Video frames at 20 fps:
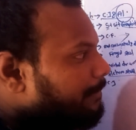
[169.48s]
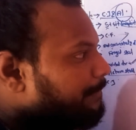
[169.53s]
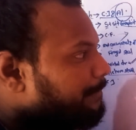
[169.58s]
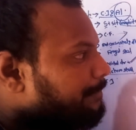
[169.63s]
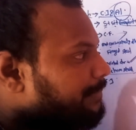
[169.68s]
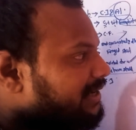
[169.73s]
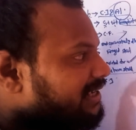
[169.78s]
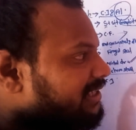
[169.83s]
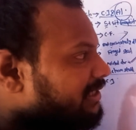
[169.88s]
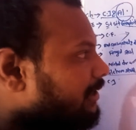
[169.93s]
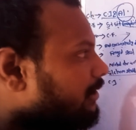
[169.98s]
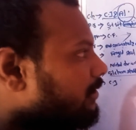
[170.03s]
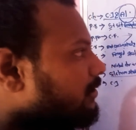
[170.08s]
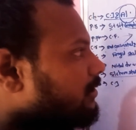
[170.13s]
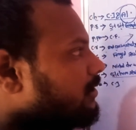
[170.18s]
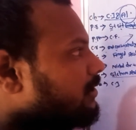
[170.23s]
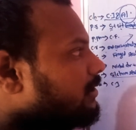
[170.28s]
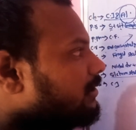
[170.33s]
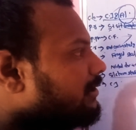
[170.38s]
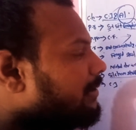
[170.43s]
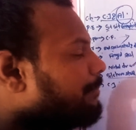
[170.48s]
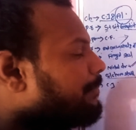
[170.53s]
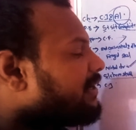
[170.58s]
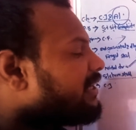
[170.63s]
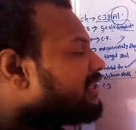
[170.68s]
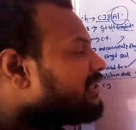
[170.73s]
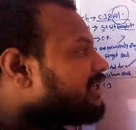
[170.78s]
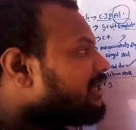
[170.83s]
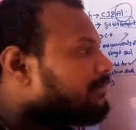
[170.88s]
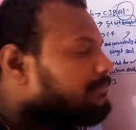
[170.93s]
pinion. The
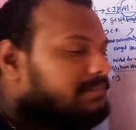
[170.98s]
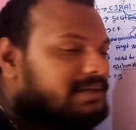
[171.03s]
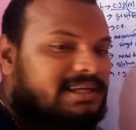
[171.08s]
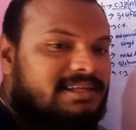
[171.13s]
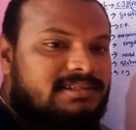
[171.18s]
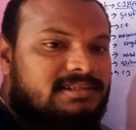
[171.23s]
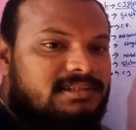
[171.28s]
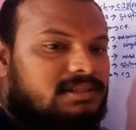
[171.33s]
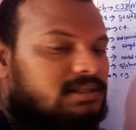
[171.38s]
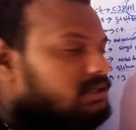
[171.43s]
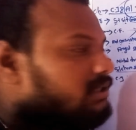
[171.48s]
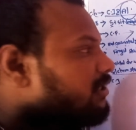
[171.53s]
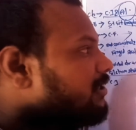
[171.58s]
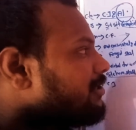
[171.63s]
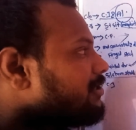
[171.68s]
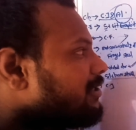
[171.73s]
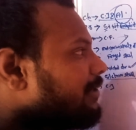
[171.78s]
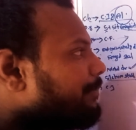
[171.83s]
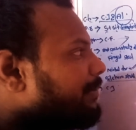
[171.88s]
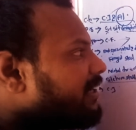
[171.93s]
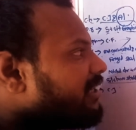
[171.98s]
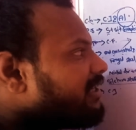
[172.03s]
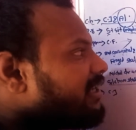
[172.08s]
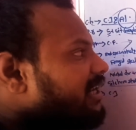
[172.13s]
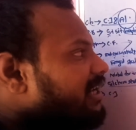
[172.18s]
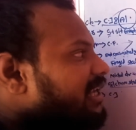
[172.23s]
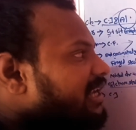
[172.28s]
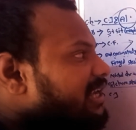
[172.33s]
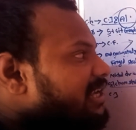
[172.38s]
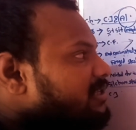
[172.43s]
pinion means the
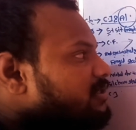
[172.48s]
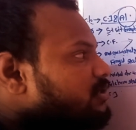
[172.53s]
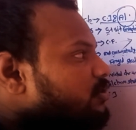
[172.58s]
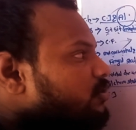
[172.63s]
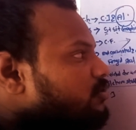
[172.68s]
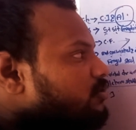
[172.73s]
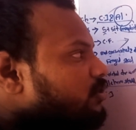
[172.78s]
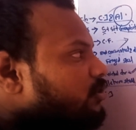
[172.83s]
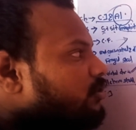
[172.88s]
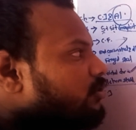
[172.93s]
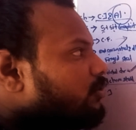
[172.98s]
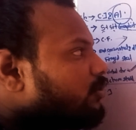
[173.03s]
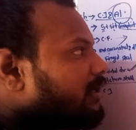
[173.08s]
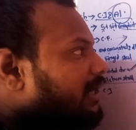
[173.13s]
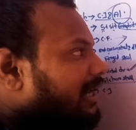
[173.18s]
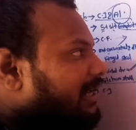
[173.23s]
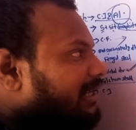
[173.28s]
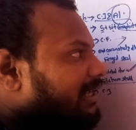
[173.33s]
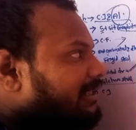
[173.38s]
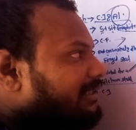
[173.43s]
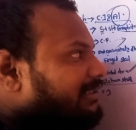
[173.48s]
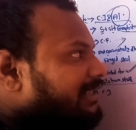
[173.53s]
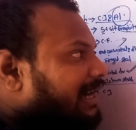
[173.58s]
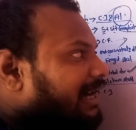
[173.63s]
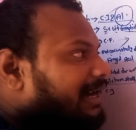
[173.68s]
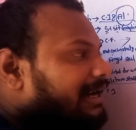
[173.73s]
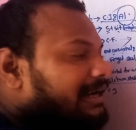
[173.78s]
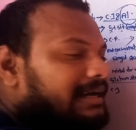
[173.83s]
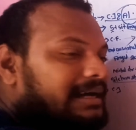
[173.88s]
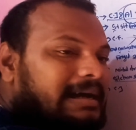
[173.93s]
pinion is used to connect
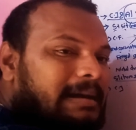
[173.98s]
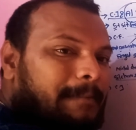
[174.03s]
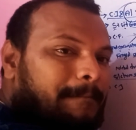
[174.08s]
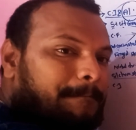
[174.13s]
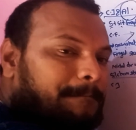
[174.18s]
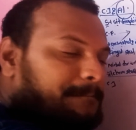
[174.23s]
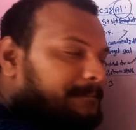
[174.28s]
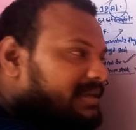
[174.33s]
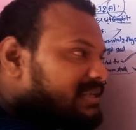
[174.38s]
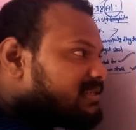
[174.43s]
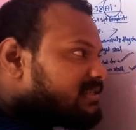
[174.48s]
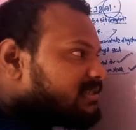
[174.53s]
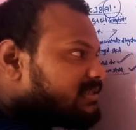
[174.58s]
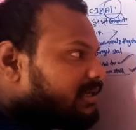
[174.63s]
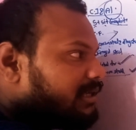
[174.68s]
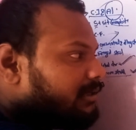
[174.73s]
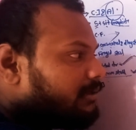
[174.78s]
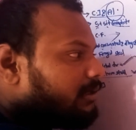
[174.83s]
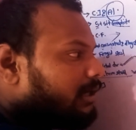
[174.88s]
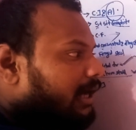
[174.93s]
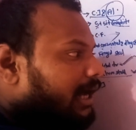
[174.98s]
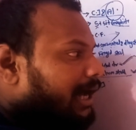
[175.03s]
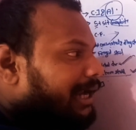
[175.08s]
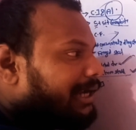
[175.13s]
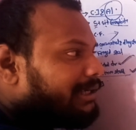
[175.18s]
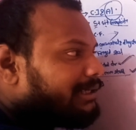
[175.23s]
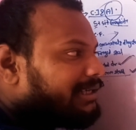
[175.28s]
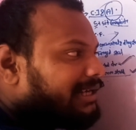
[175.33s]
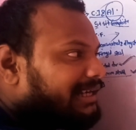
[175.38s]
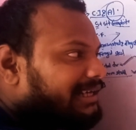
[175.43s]
the piston
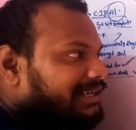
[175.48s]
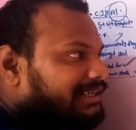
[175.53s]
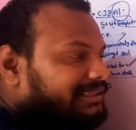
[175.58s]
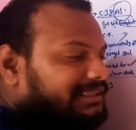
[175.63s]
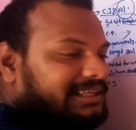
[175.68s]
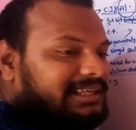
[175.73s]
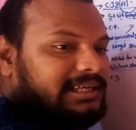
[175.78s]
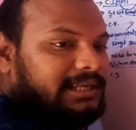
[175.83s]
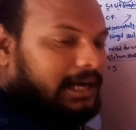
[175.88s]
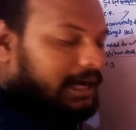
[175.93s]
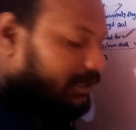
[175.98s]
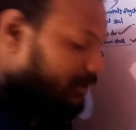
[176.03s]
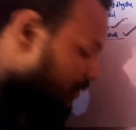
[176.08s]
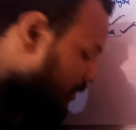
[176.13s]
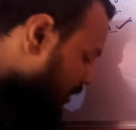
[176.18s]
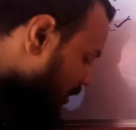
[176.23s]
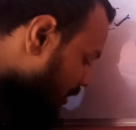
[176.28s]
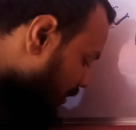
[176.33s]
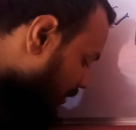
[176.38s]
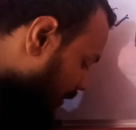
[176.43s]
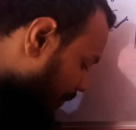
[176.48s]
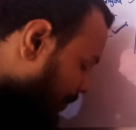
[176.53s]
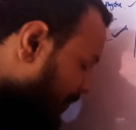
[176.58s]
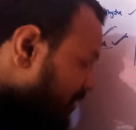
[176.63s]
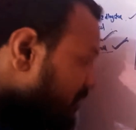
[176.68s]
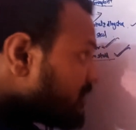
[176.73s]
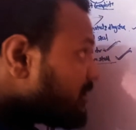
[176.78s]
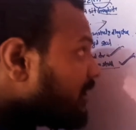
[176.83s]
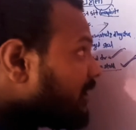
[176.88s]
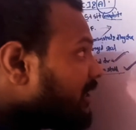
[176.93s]
and connecting rod. The
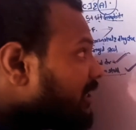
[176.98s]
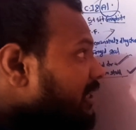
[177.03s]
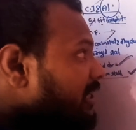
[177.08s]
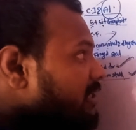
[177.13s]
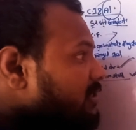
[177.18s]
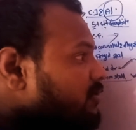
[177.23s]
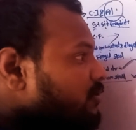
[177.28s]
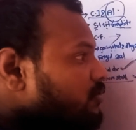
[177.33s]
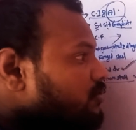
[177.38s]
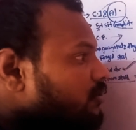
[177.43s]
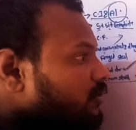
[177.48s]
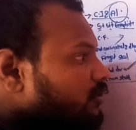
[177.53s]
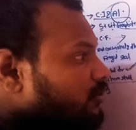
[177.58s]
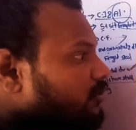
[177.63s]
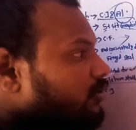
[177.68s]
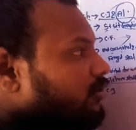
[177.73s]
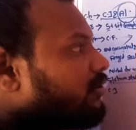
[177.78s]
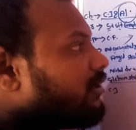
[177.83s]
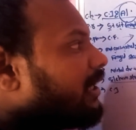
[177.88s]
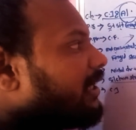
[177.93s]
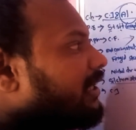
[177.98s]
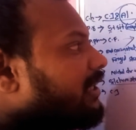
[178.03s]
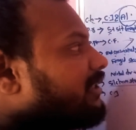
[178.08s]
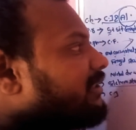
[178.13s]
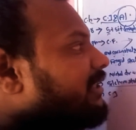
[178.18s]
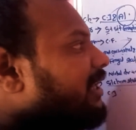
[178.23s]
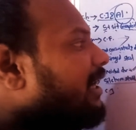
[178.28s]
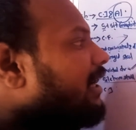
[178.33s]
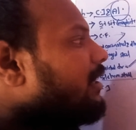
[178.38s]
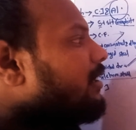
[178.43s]
piston is used to connect
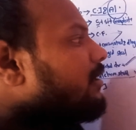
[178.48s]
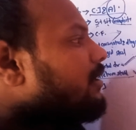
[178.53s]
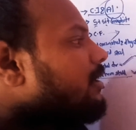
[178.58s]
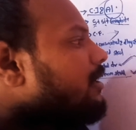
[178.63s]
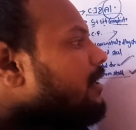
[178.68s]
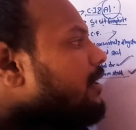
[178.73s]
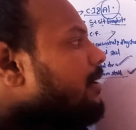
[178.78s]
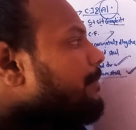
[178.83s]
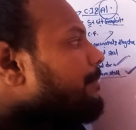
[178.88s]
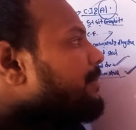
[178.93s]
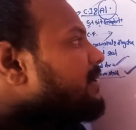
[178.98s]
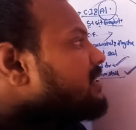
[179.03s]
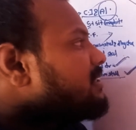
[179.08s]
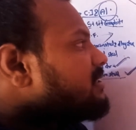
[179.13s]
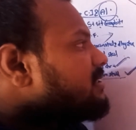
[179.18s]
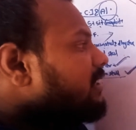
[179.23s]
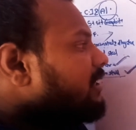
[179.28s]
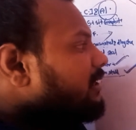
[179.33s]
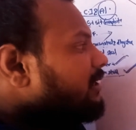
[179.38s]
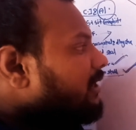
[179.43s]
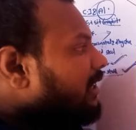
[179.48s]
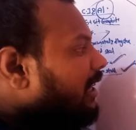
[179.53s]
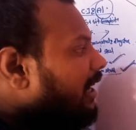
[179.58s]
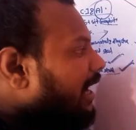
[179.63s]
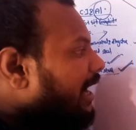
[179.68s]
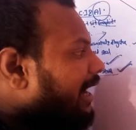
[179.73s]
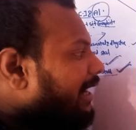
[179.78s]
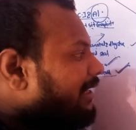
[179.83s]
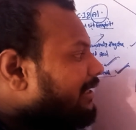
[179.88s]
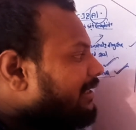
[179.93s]
the piston
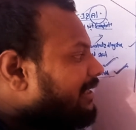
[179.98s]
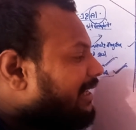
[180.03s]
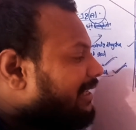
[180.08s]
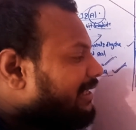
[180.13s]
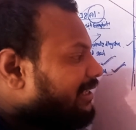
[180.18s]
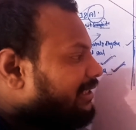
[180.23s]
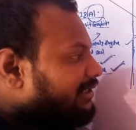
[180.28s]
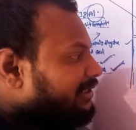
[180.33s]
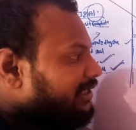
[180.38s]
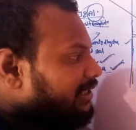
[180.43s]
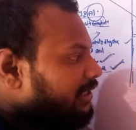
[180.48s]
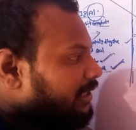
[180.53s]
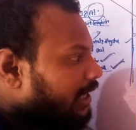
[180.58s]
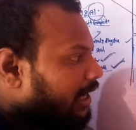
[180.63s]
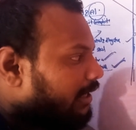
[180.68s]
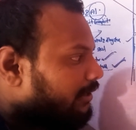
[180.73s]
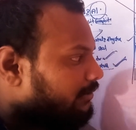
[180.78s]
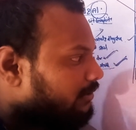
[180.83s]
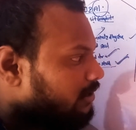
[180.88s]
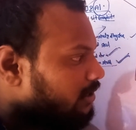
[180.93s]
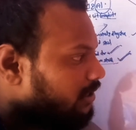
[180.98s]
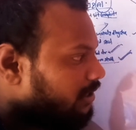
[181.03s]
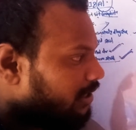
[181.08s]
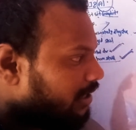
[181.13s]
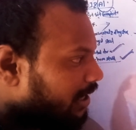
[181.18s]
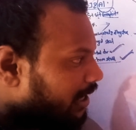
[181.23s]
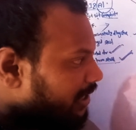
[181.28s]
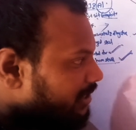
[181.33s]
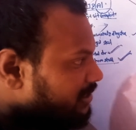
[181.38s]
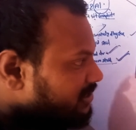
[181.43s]
and connecting rod.
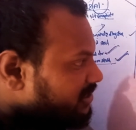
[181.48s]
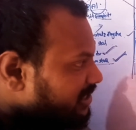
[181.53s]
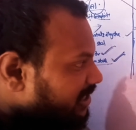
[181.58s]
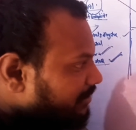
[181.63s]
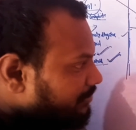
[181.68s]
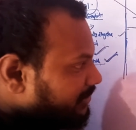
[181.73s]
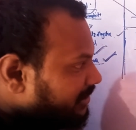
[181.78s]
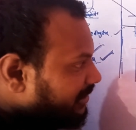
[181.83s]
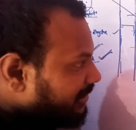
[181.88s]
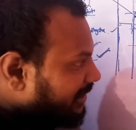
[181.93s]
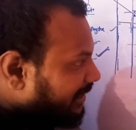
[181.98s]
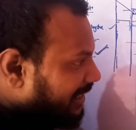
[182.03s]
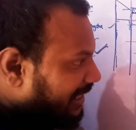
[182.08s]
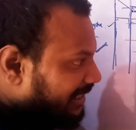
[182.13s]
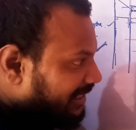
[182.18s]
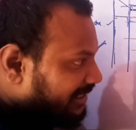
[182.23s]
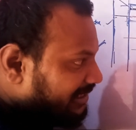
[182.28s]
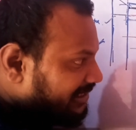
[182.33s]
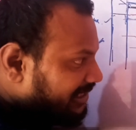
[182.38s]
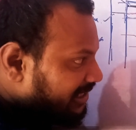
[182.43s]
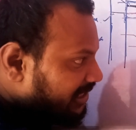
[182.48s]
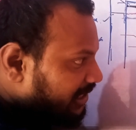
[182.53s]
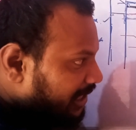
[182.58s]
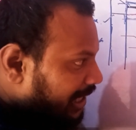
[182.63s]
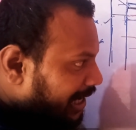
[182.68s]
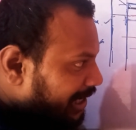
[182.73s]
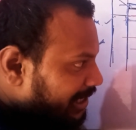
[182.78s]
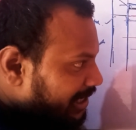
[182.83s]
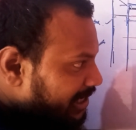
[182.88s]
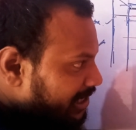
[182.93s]
And same thing the connecting
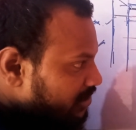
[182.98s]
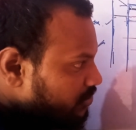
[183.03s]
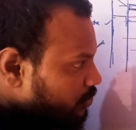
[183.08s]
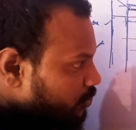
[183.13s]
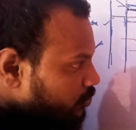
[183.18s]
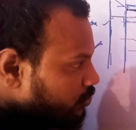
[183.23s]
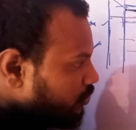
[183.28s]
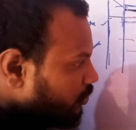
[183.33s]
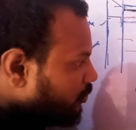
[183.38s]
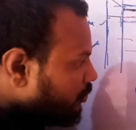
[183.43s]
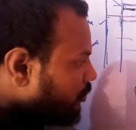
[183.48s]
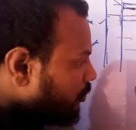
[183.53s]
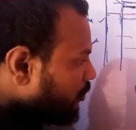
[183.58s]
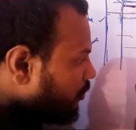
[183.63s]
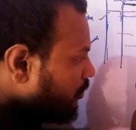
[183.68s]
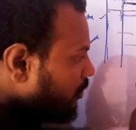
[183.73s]
rod is used to